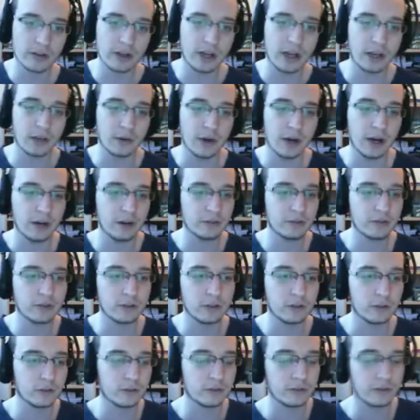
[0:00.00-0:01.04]
and you have to
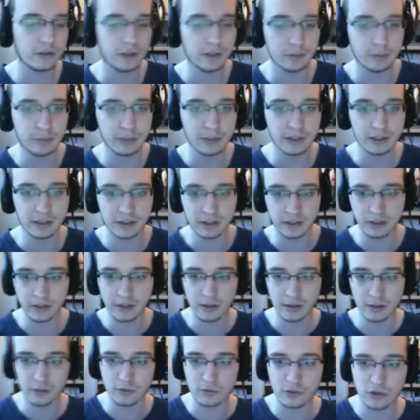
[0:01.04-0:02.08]
use the ability
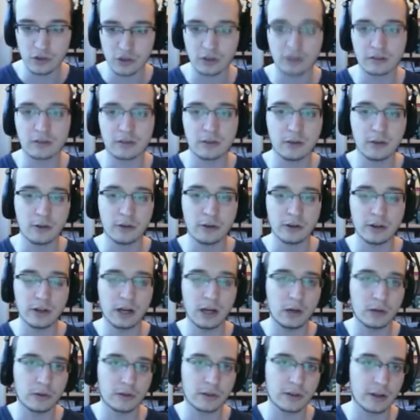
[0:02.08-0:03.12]
that you've just learned
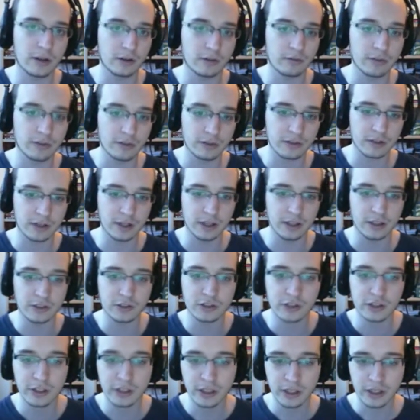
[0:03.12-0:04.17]
outside of the
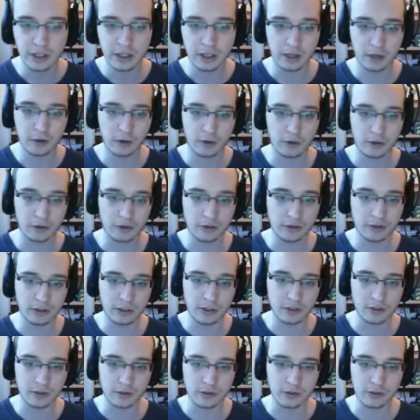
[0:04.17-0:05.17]
stage in order to continue.